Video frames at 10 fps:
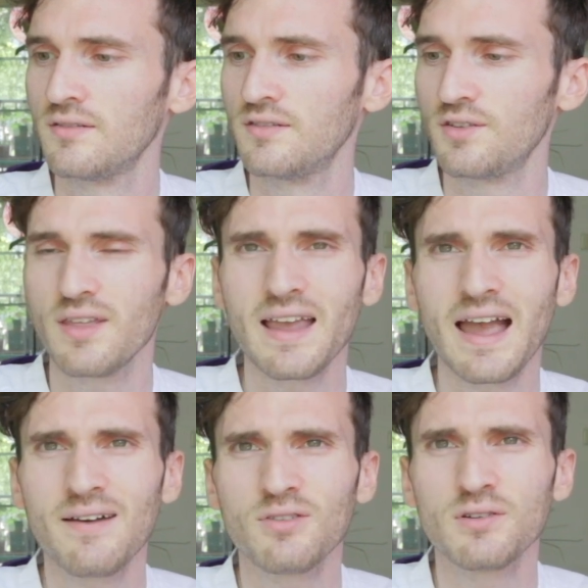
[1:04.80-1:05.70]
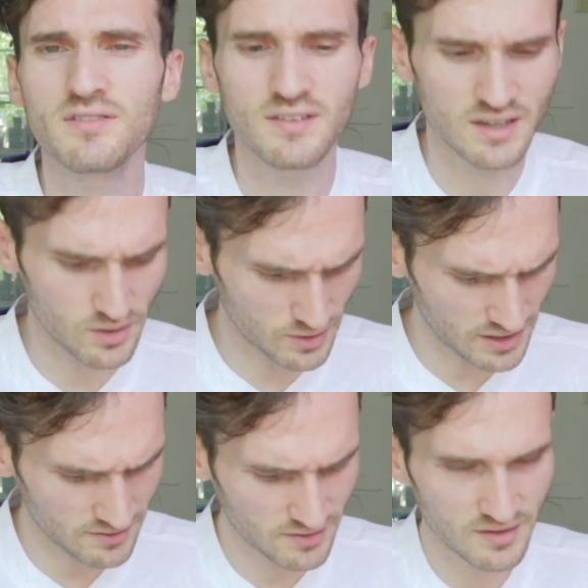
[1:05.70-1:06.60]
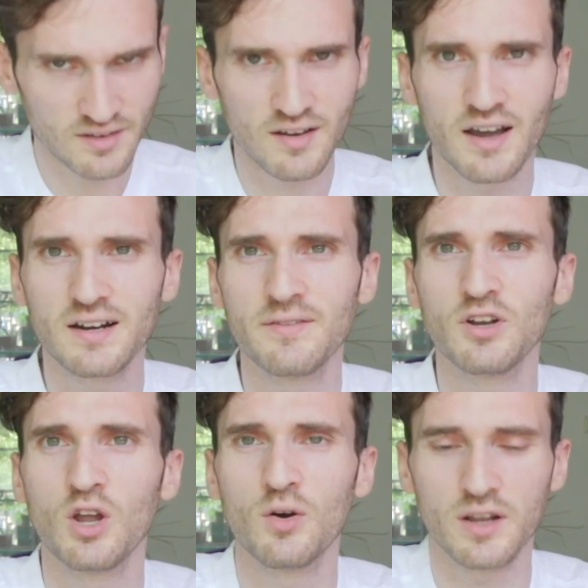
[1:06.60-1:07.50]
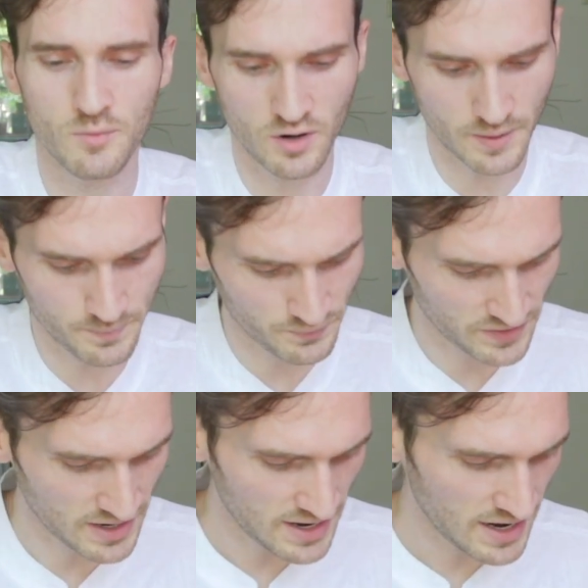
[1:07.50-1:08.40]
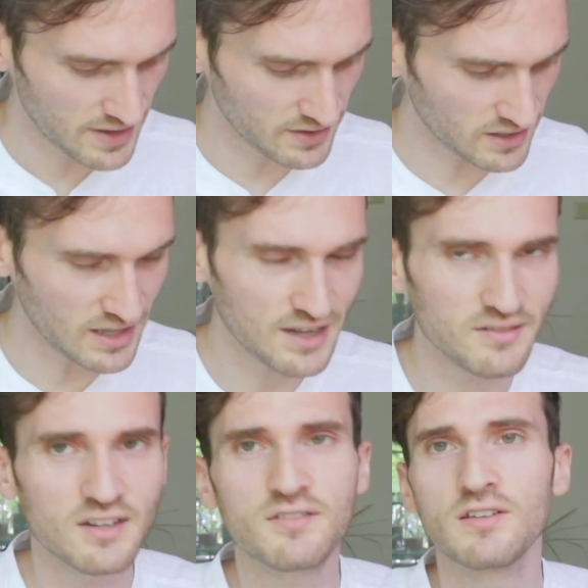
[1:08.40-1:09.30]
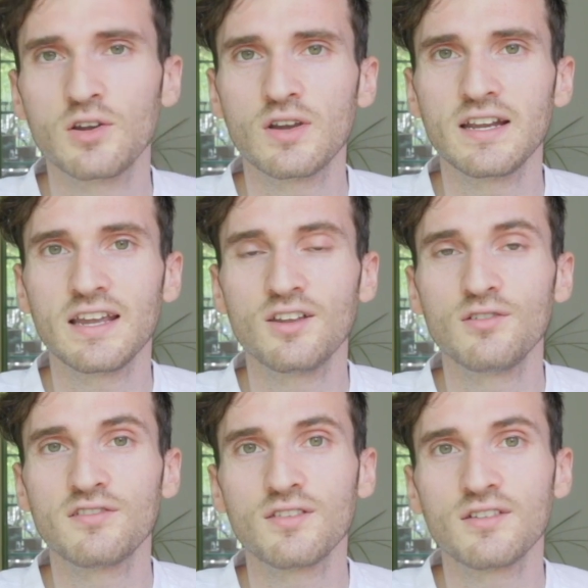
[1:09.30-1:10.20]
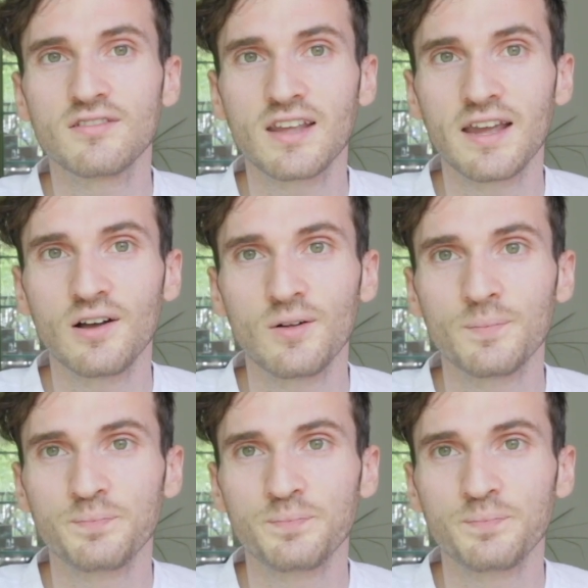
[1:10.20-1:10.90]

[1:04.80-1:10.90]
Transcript: Do they have those in the US? I don't even know anymore. And the classic, so you can get used to the scale,